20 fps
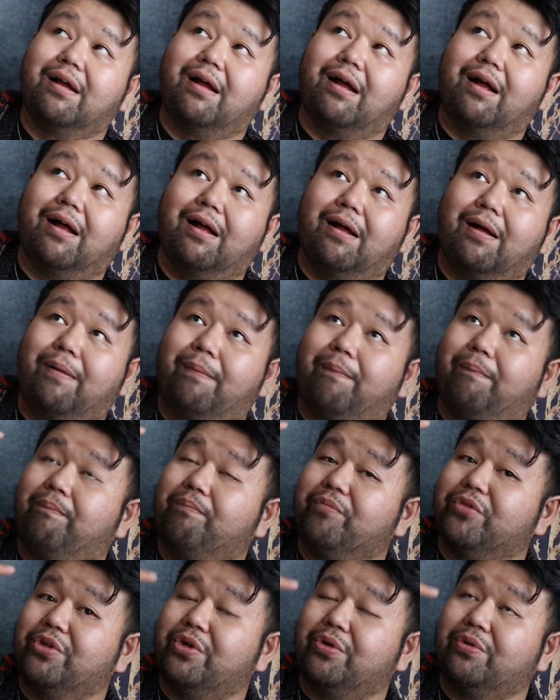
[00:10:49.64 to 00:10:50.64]

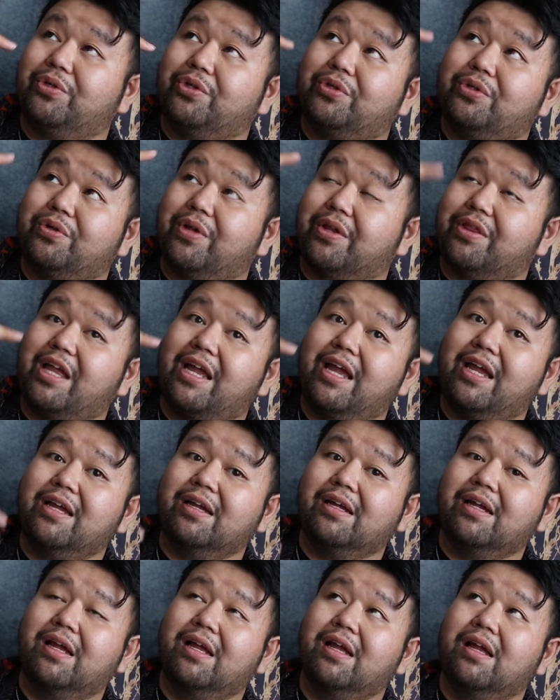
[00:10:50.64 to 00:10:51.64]
You do the
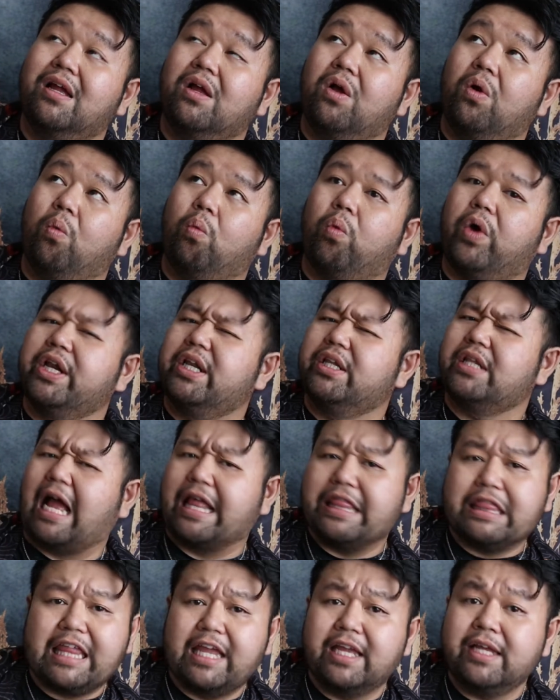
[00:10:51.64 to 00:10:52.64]
thing. What I
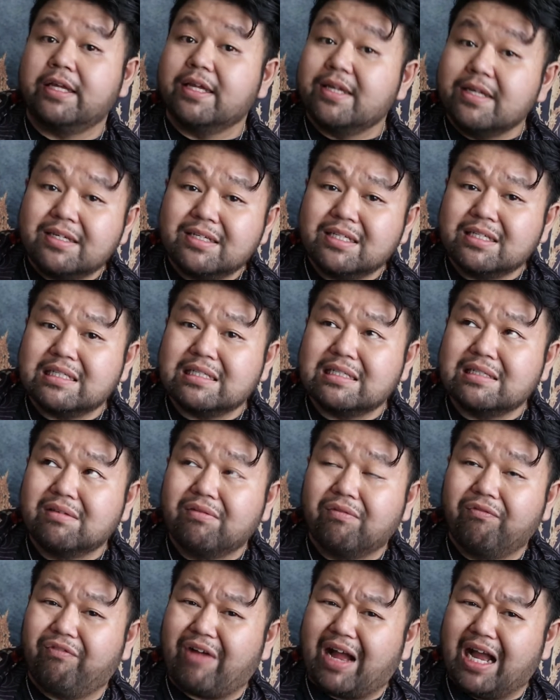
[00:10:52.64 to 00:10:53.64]
think is
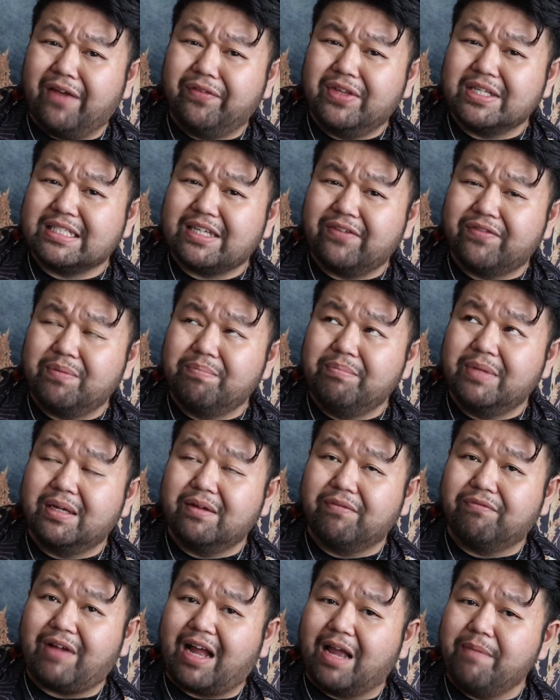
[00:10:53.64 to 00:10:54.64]
5
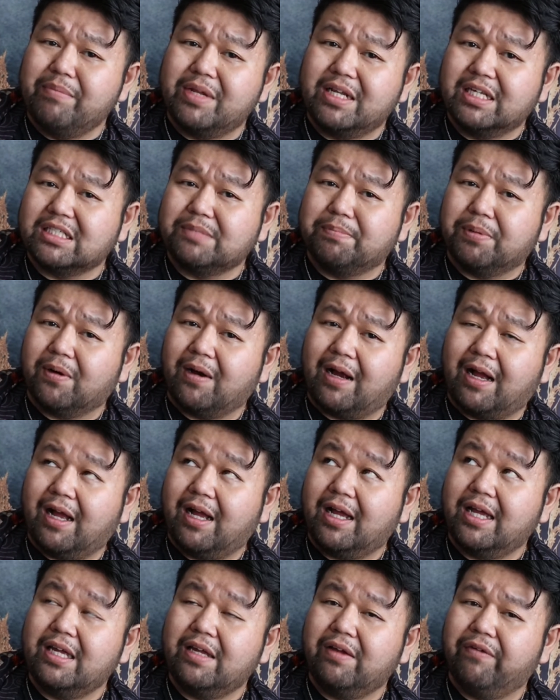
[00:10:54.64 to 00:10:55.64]
minutes per
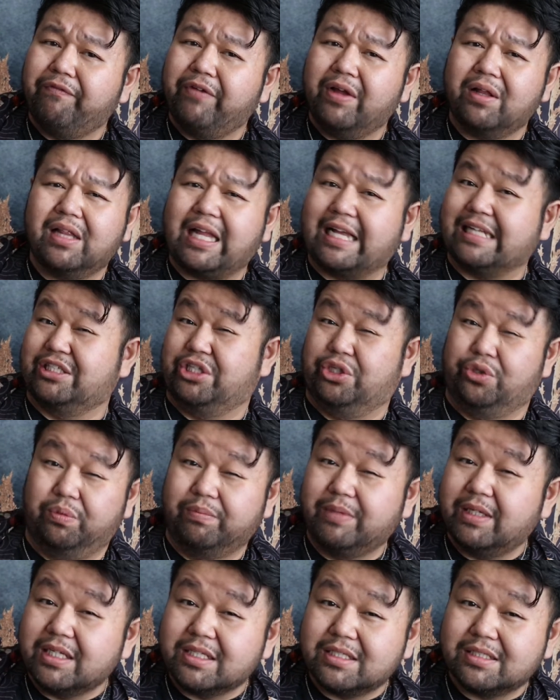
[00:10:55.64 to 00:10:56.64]
eye. It felt like 2
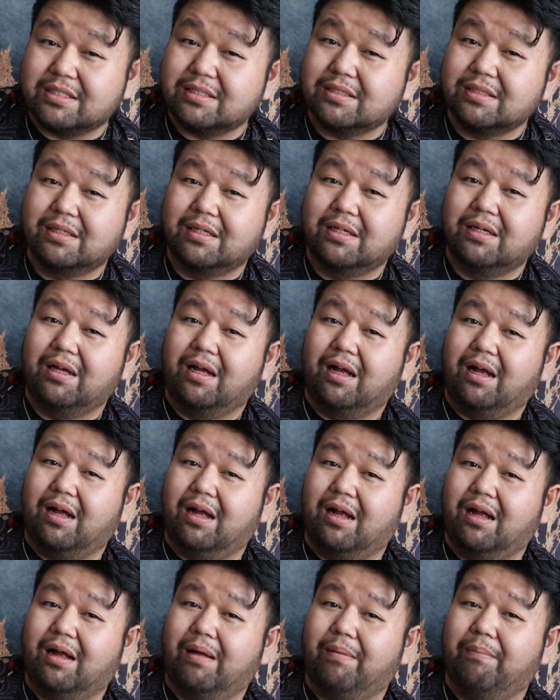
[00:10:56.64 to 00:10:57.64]
minutes.
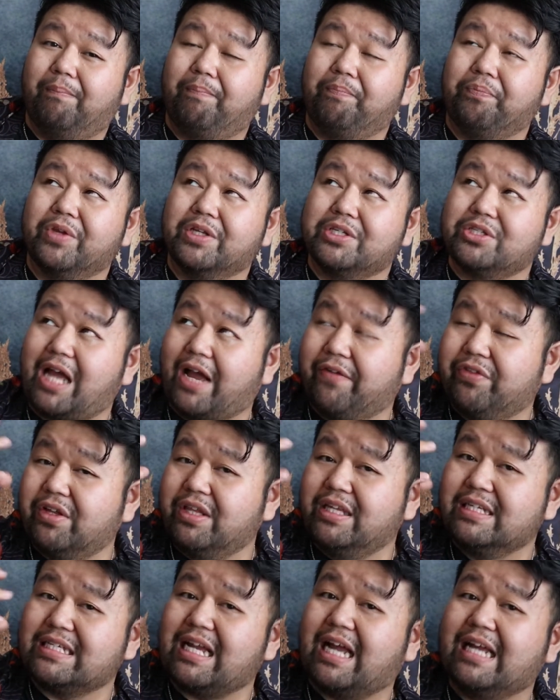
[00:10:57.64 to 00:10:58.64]
So after
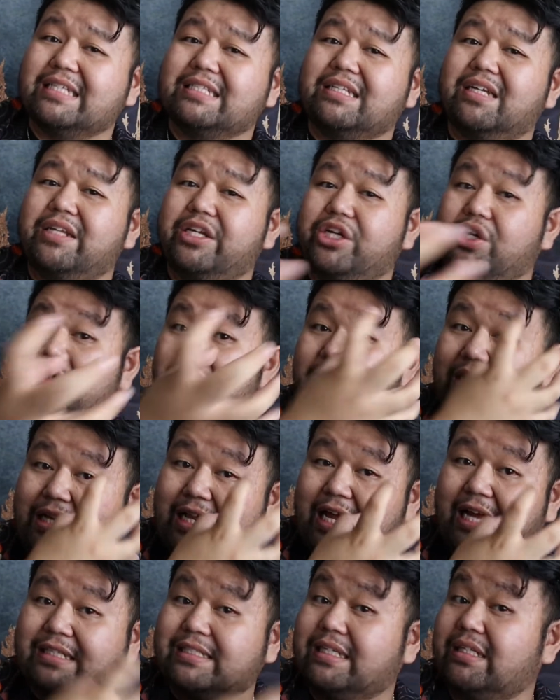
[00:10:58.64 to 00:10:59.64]
this eye is done, they go to the
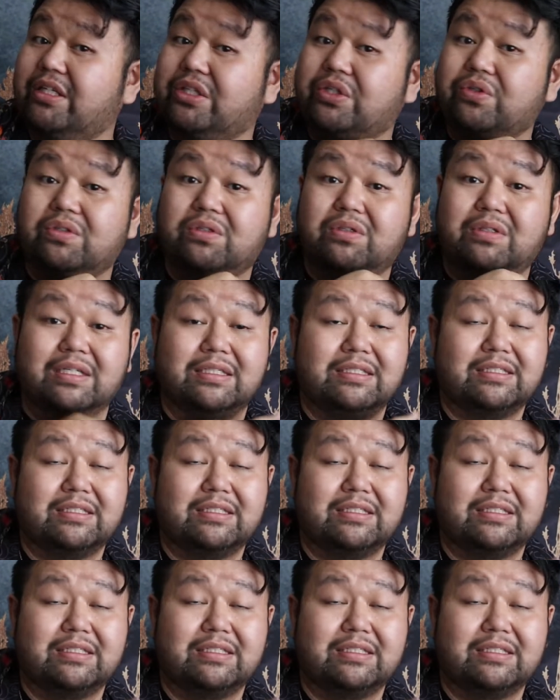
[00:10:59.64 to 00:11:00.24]
next and they do the